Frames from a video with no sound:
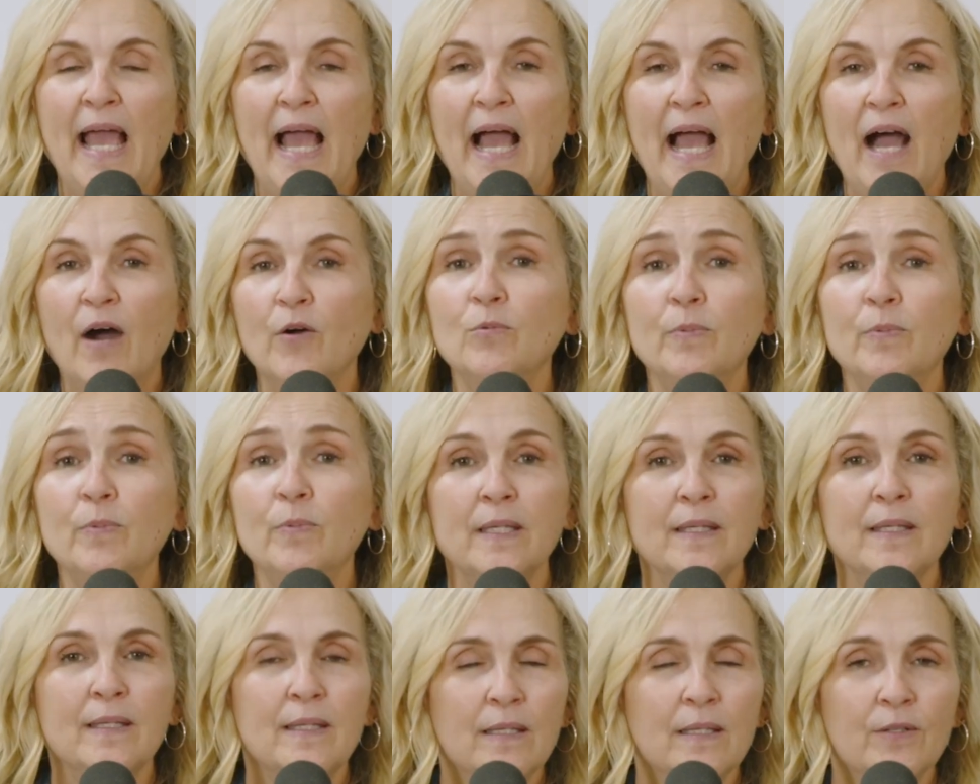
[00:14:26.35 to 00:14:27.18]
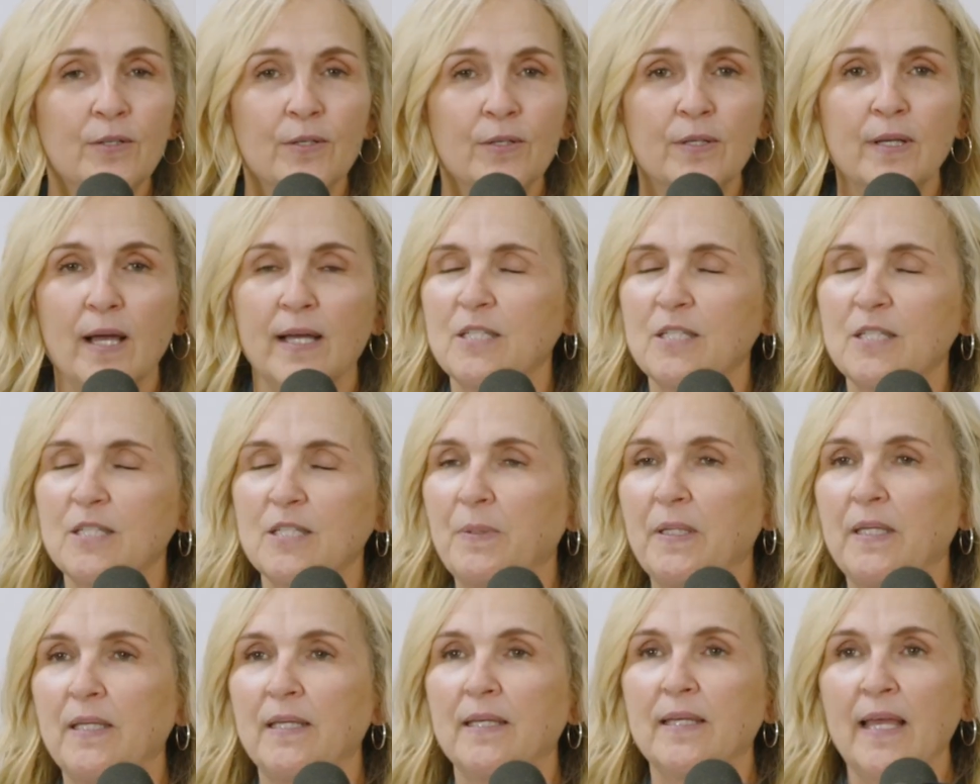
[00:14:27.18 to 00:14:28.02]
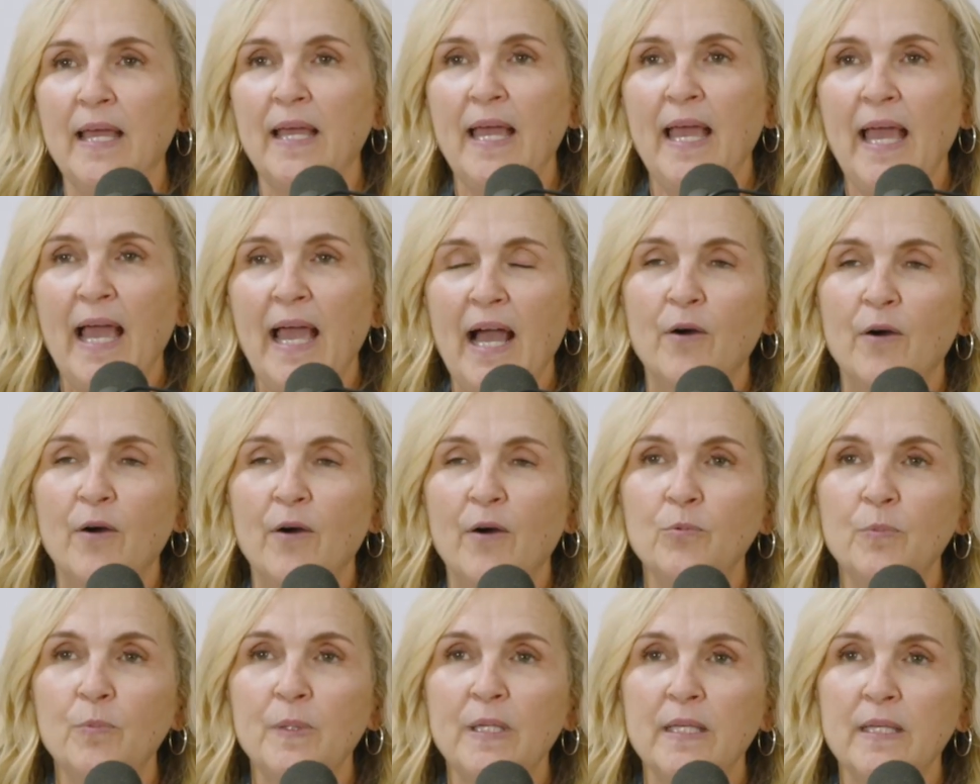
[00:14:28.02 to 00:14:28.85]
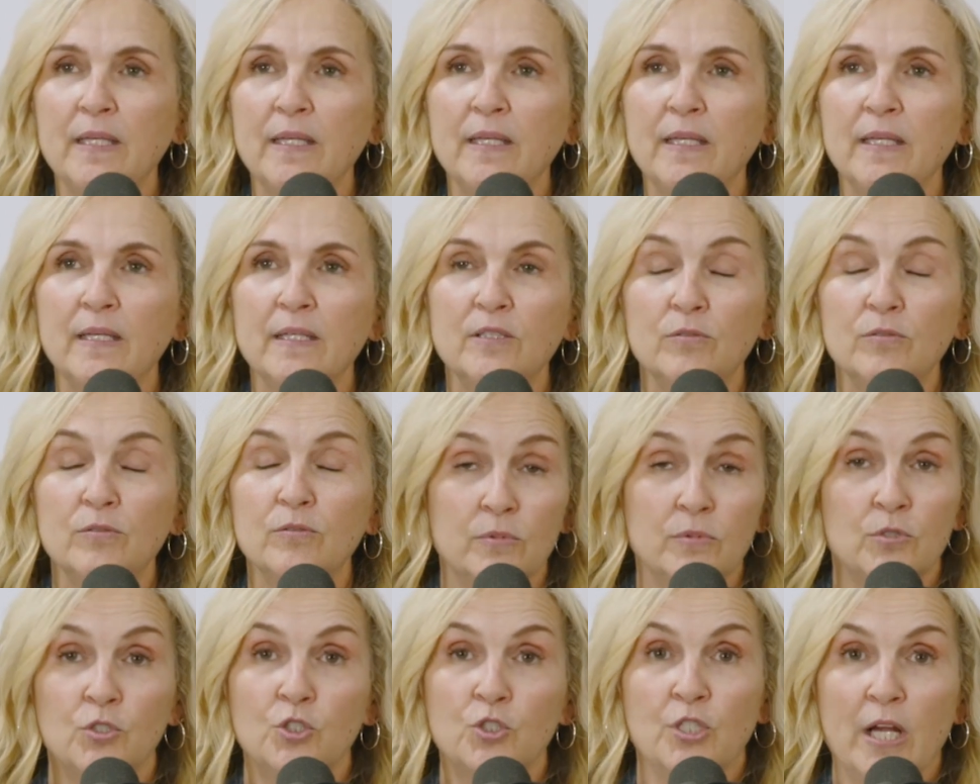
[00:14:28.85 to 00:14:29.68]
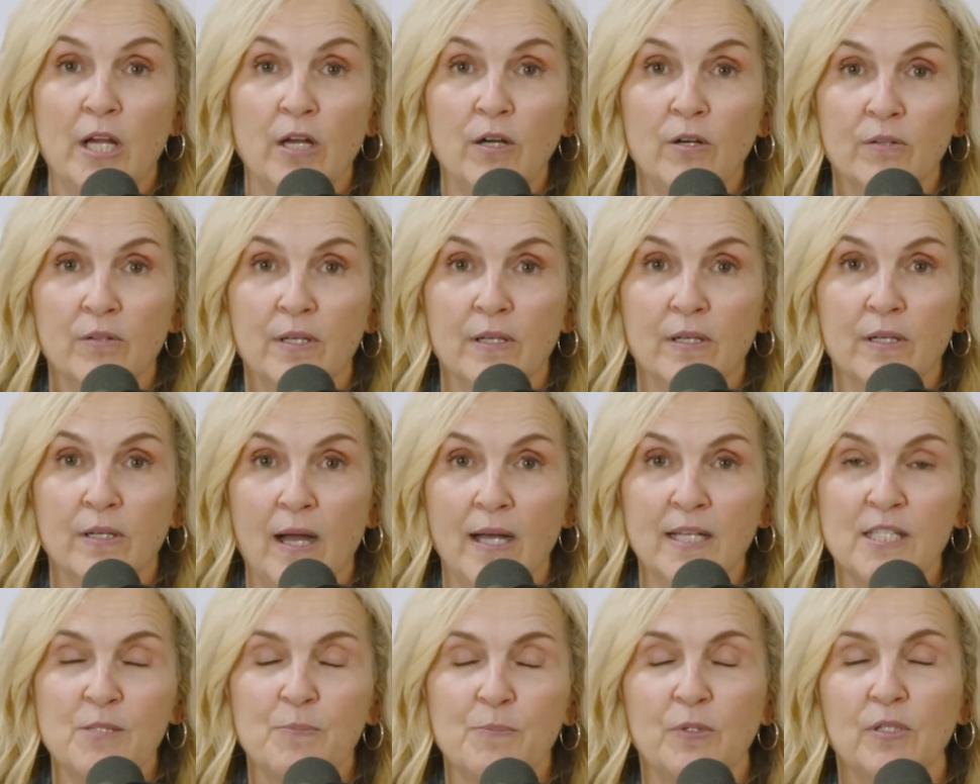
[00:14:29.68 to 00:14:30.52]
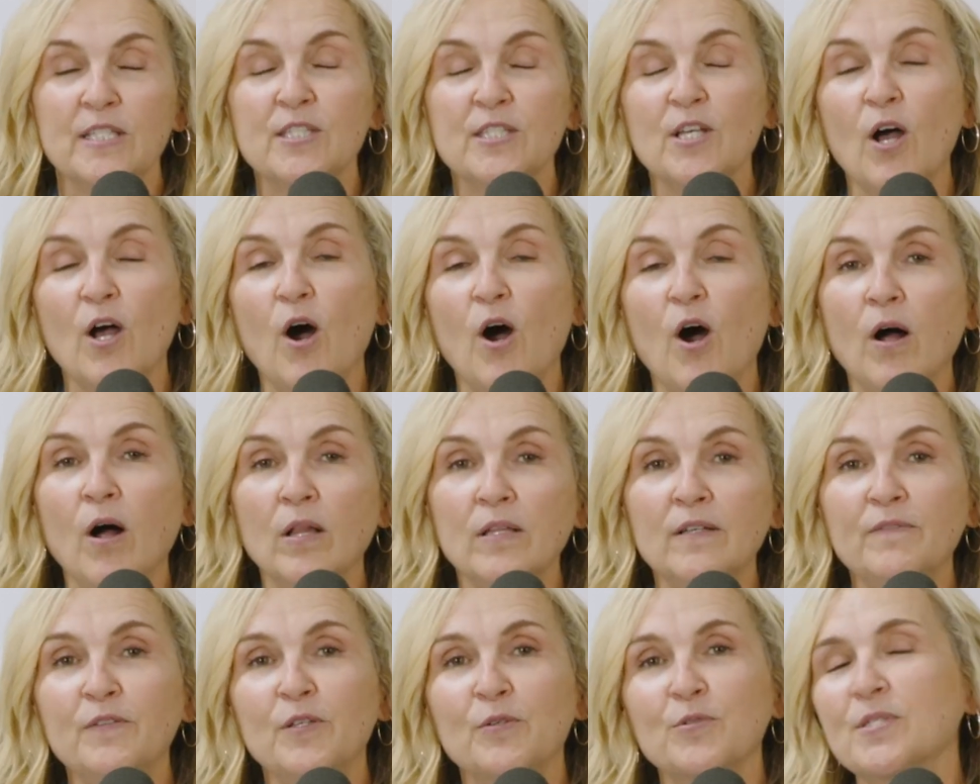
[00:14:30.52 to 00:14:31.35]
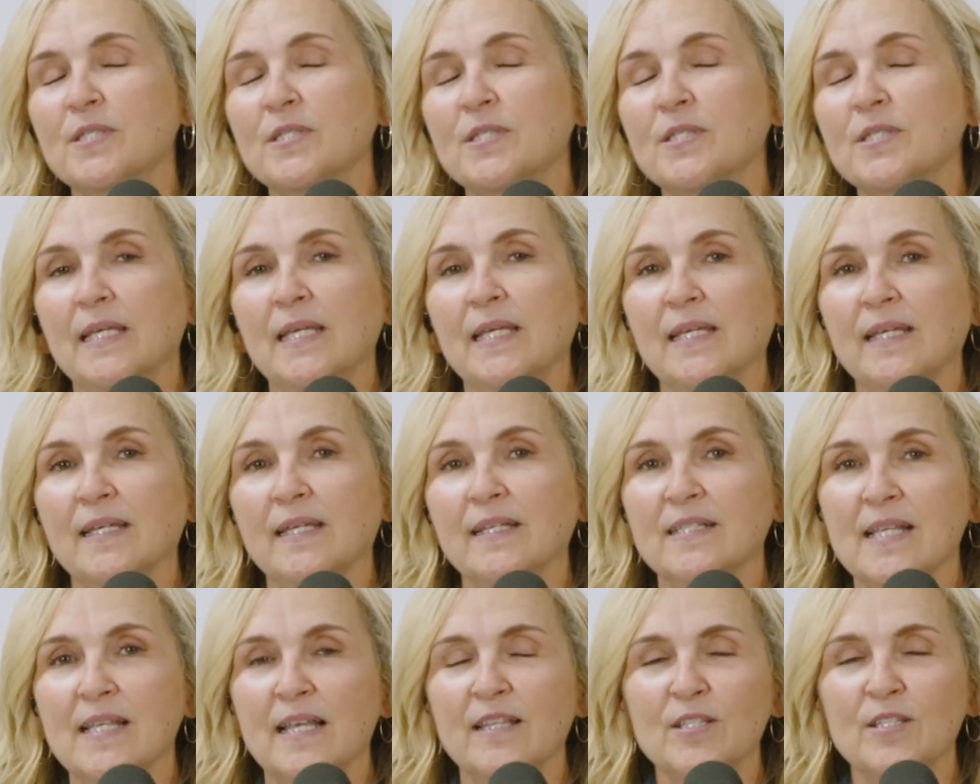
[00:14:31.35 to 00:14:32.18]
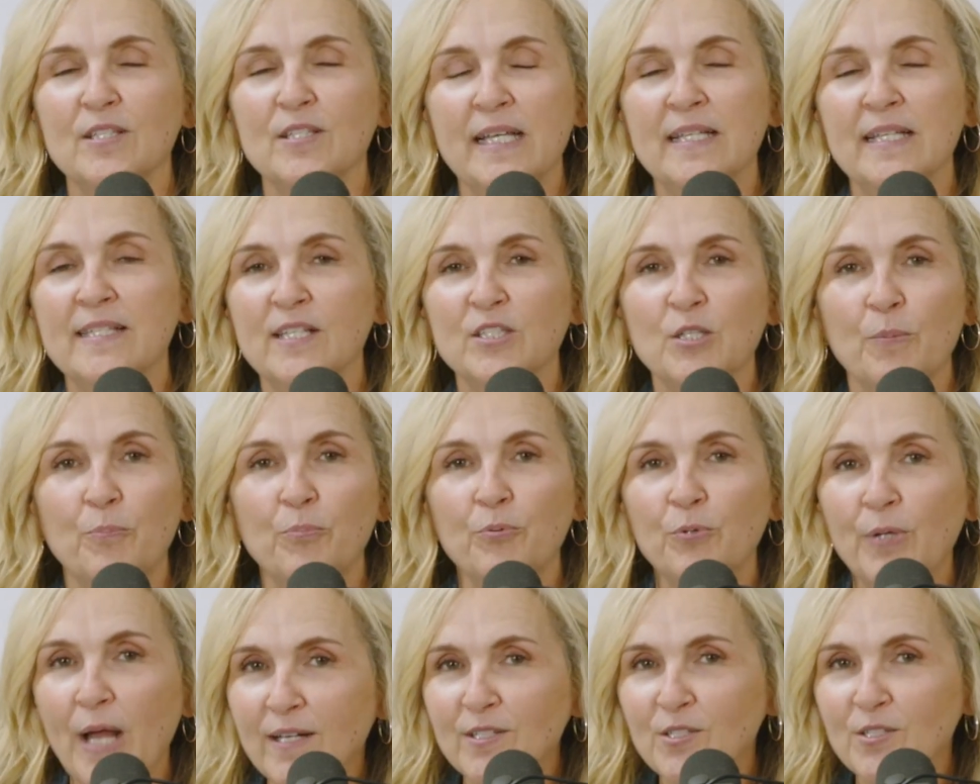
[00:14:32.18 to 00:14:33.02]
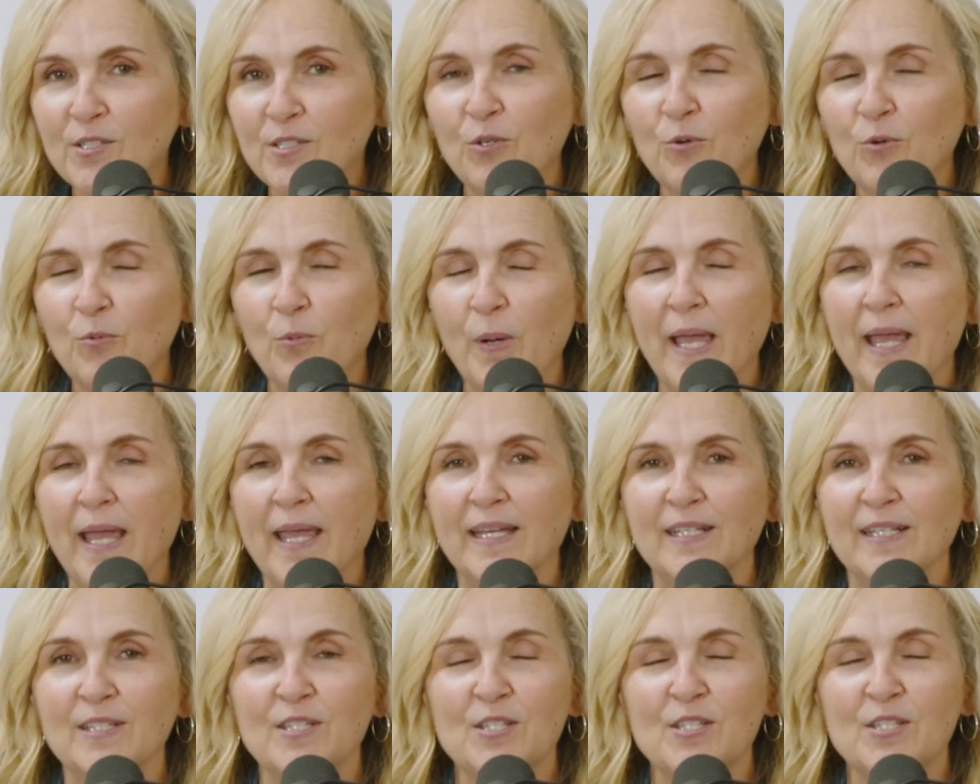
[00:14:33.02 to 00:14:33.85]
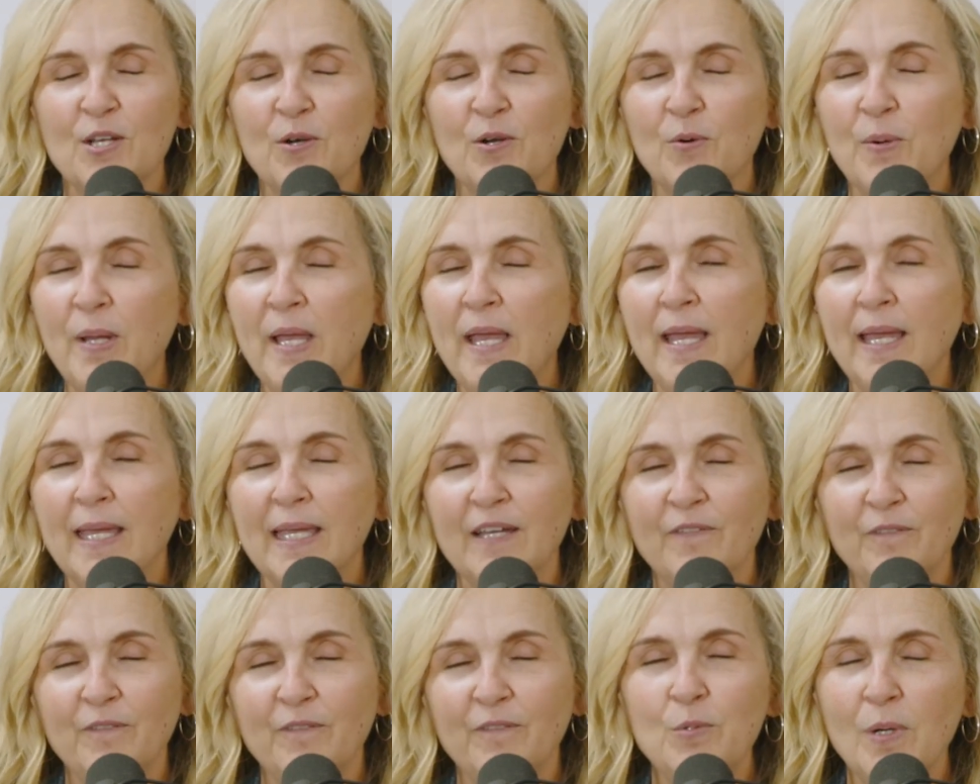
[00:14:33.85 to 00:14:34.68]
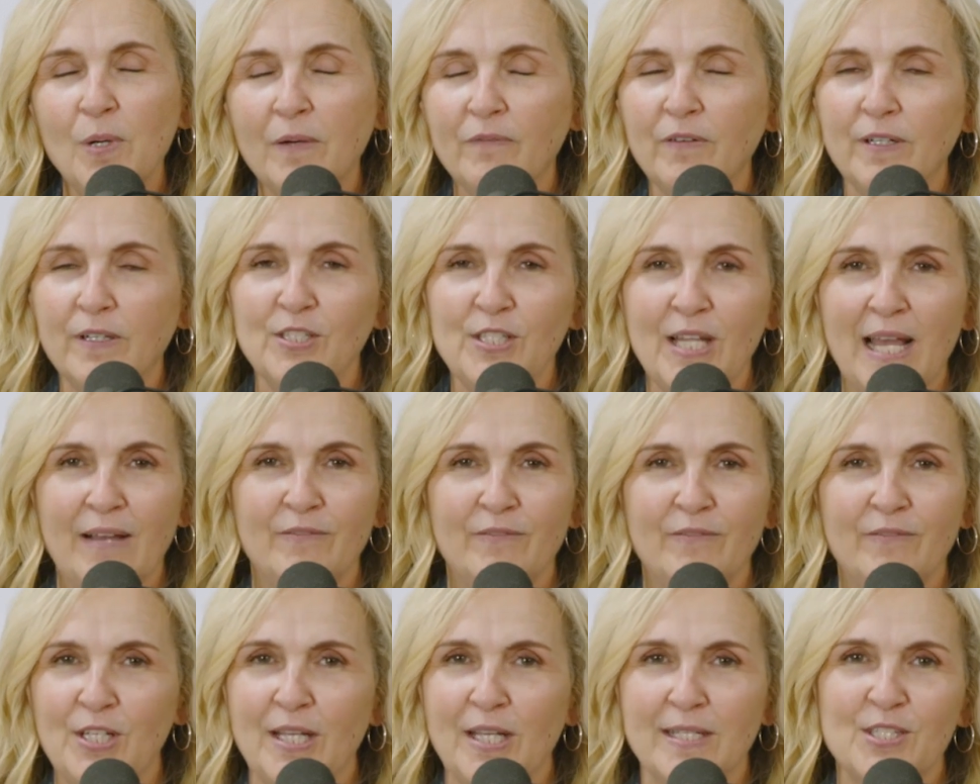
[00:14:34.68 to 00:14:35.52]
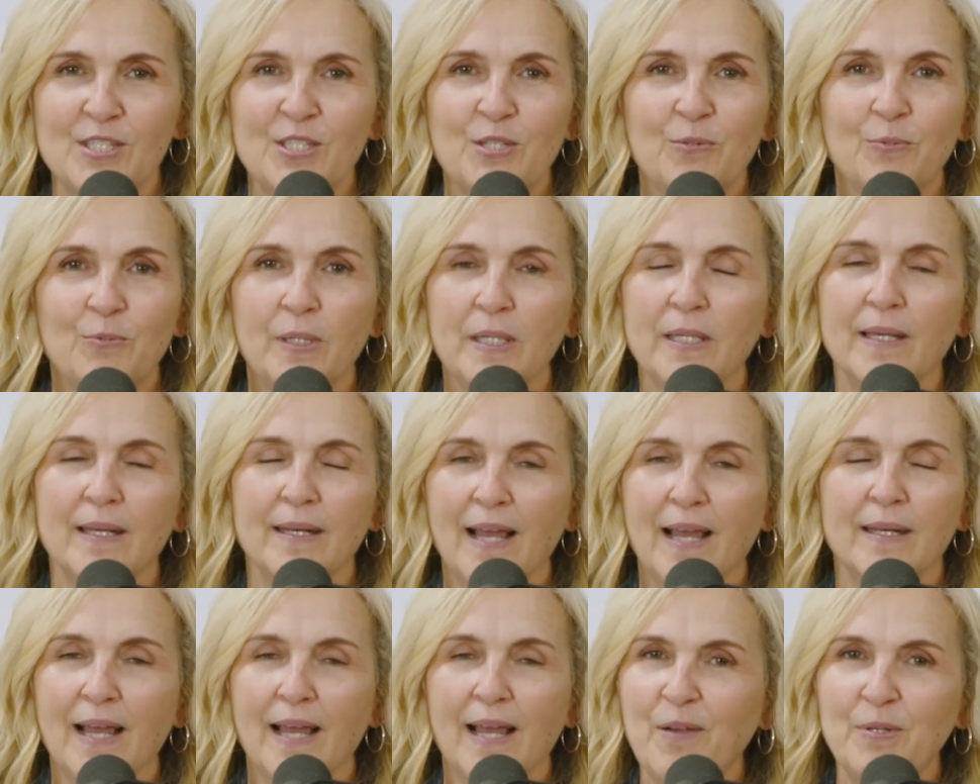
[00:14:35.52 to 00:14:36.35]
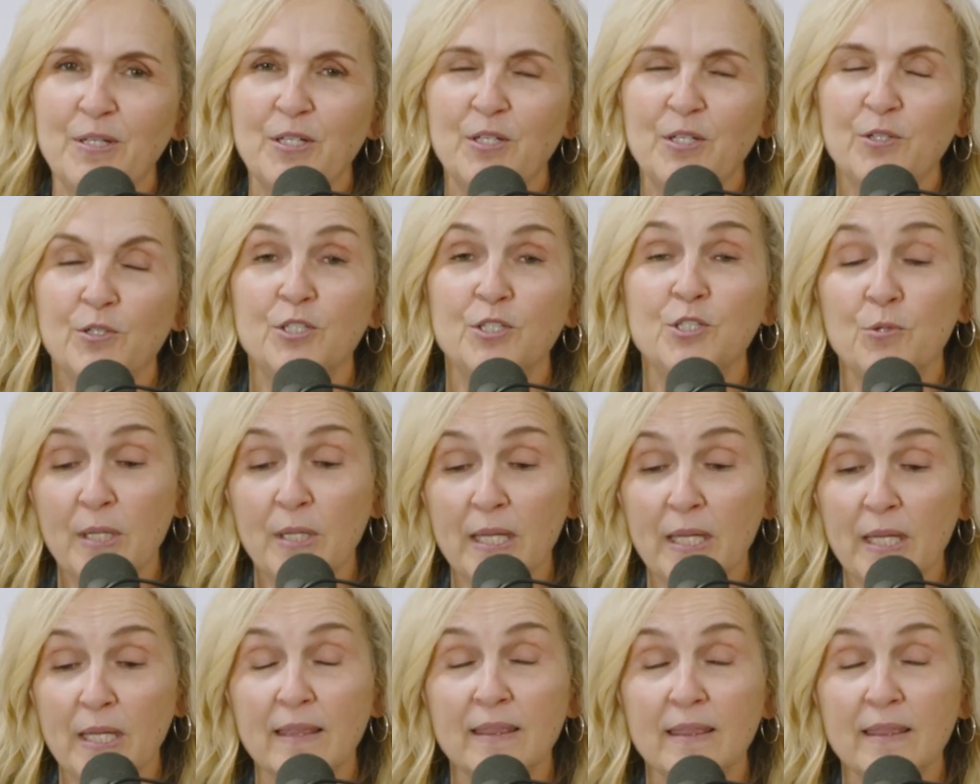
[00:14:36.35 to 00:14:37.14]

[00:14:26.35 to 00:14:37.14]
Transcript: How do we hear God speak? How do we share the gospel? It's all of those things in such a practical way. And so if you ever have a chance to read it, I would encourage you.